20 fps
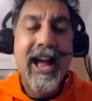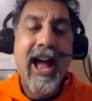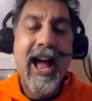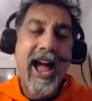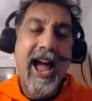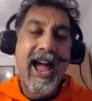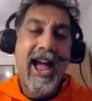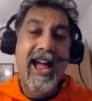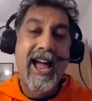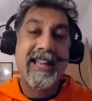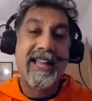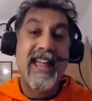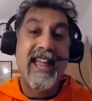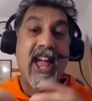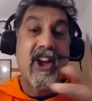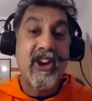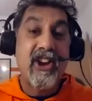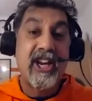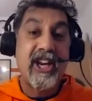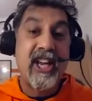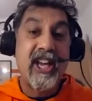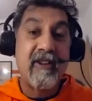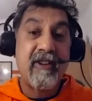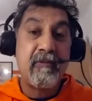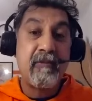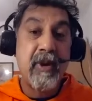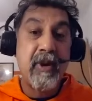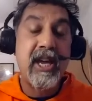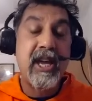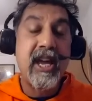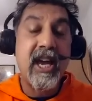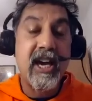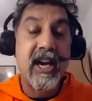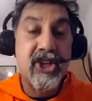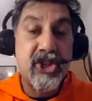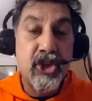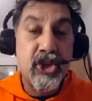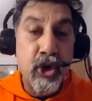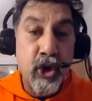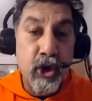And they're going to give me a
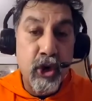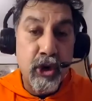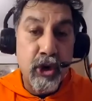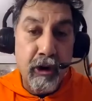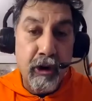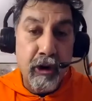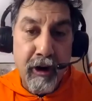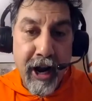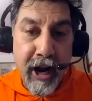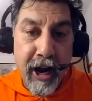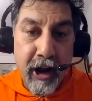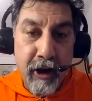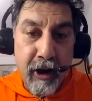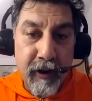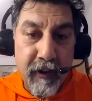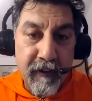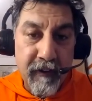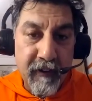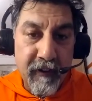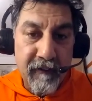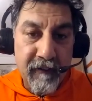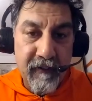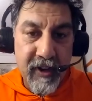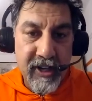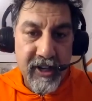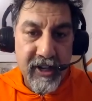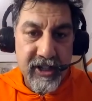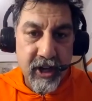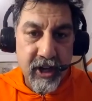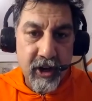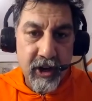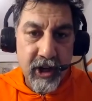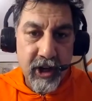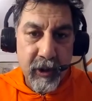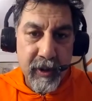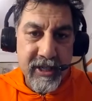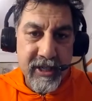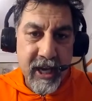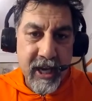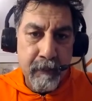tour around the Festo
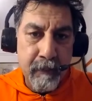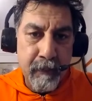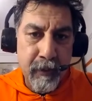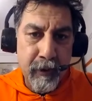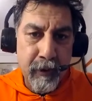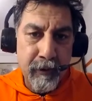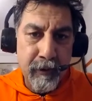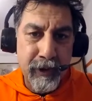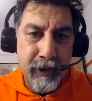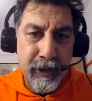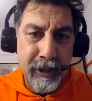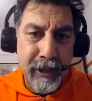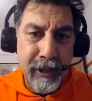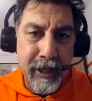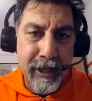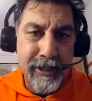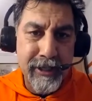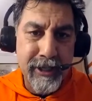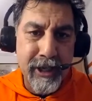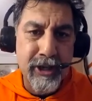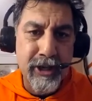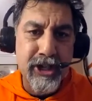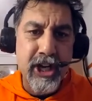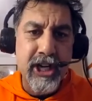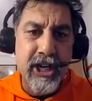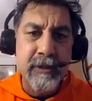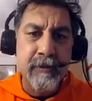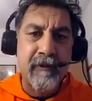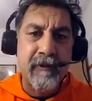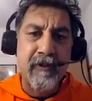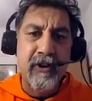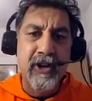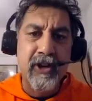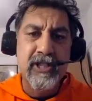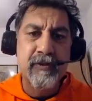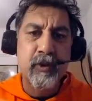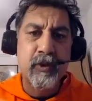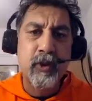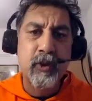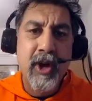USA booth today. So, gentlemen, first
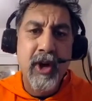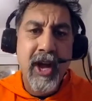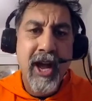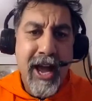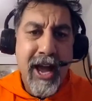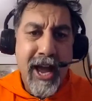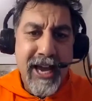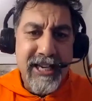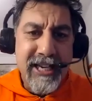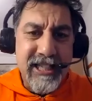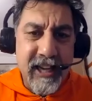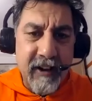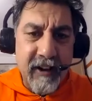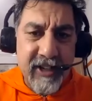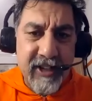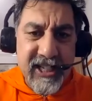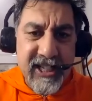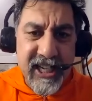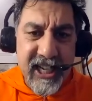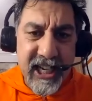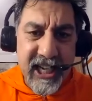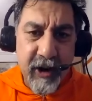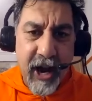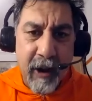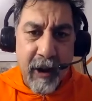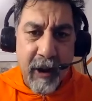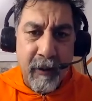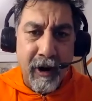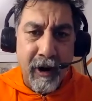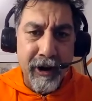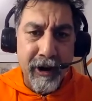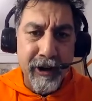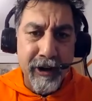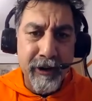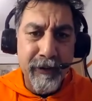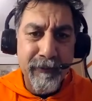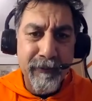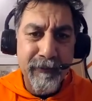of all, it's lovely to see you. How are you?